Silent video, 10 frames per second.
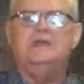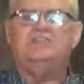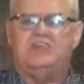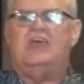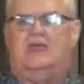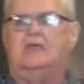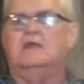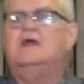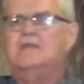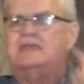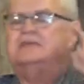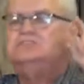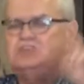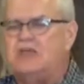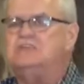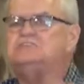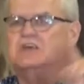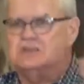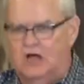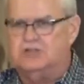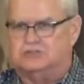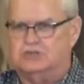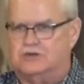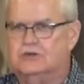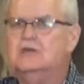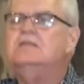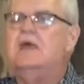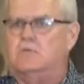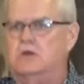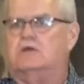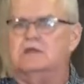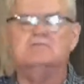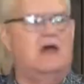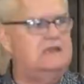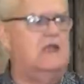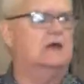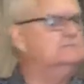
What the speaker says: thing that can change the culture that we are in right now.